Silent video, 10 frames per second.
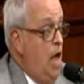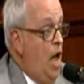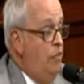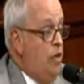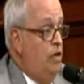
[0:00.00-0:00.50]

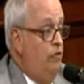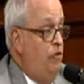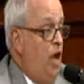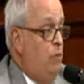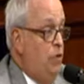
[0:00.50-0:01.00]
I think it's
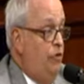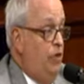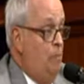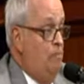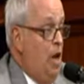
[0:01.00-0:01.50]
time we
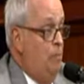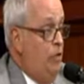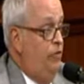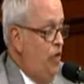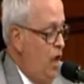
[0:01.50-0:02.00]
step up.
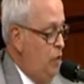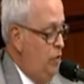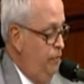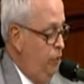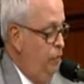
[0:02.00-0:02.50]
It's time
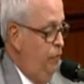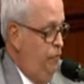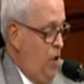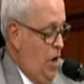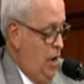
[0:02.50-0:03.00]
we
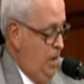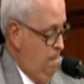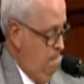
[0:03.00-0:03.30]
diversify.